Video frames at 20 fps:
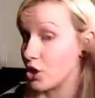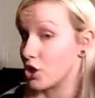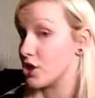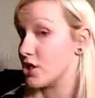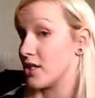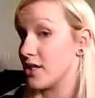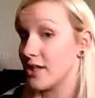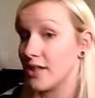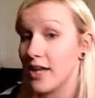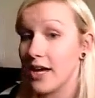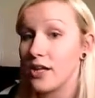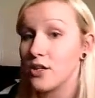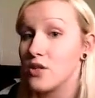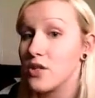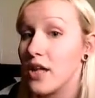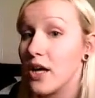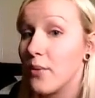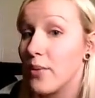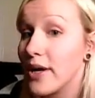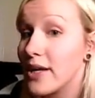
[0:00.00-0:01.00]
Just like that.
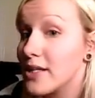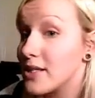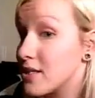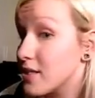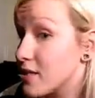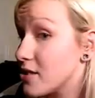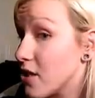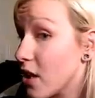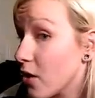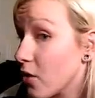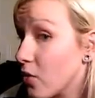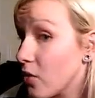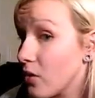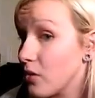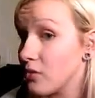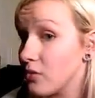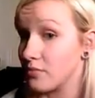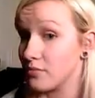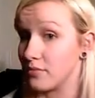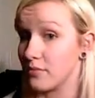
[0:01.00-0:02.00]
So that way it's
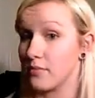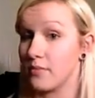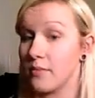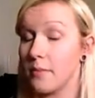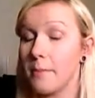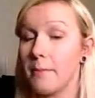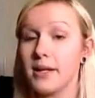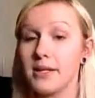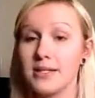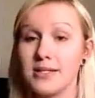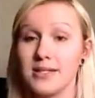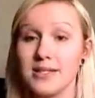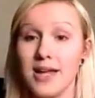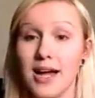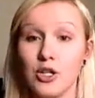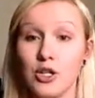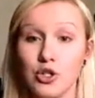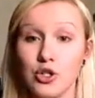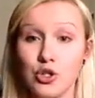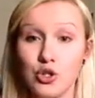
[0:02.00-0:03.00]
subtle, but it's
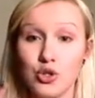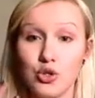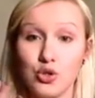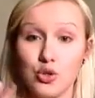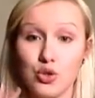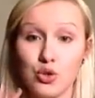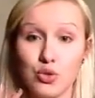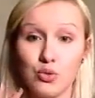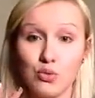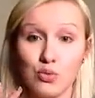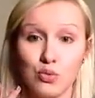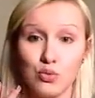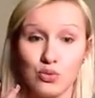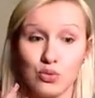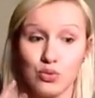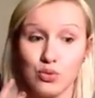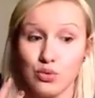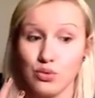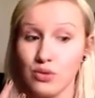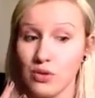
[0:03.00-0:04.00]
not
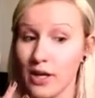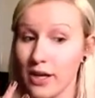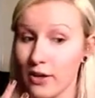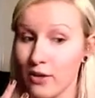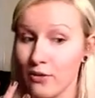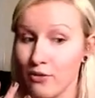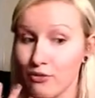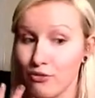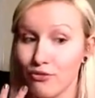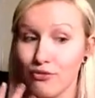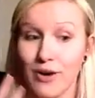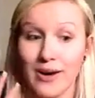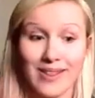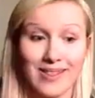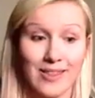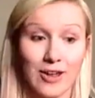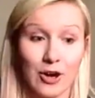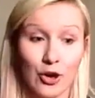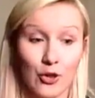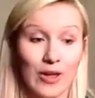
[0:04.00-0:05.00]
like
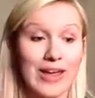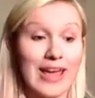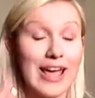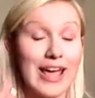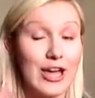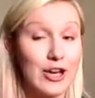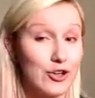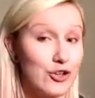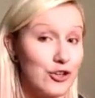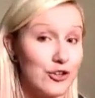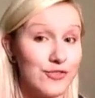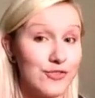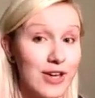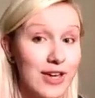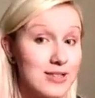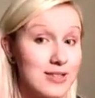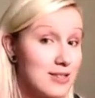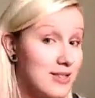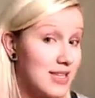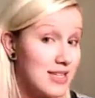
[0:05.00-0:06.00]
right there, like in your
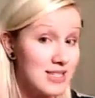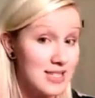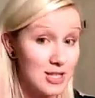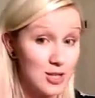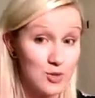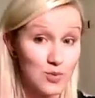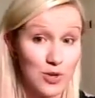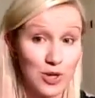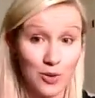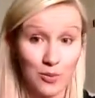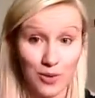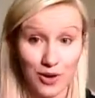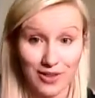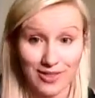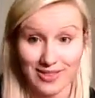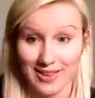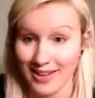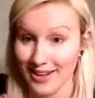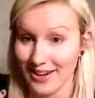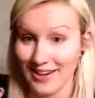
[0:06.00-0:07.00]
face. Unless that's what you
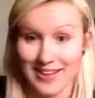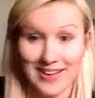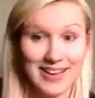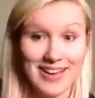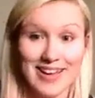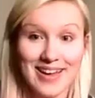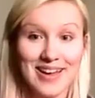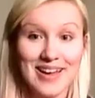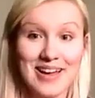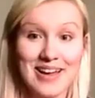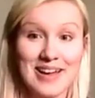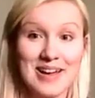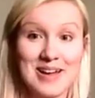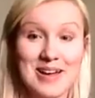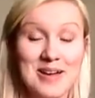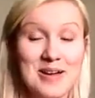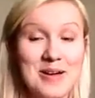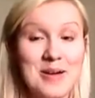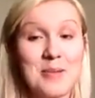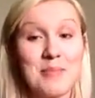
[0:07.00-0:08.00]
want, then
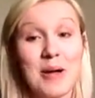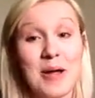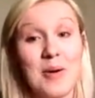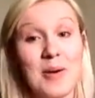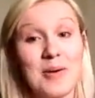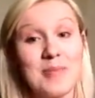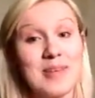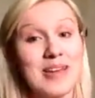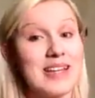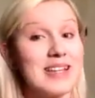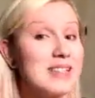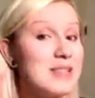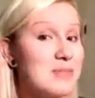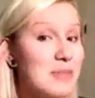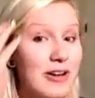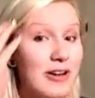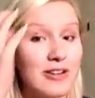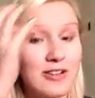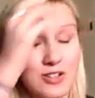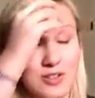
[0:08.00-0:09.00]
by all means,
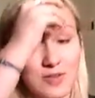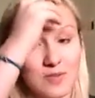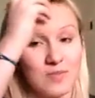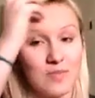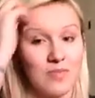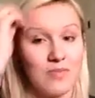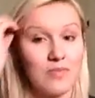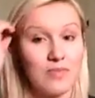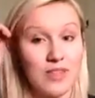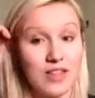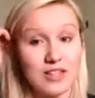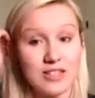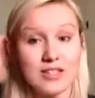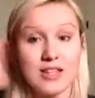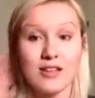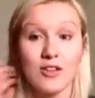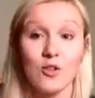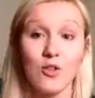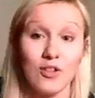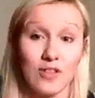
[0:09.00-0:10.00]
but that's
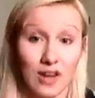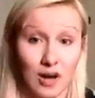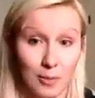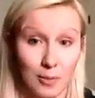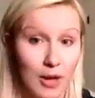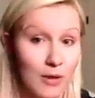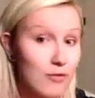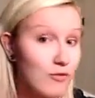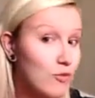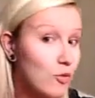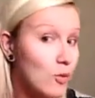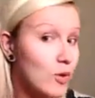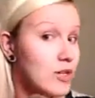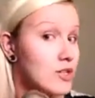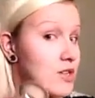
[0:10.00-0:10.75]
not the look that I'm going for.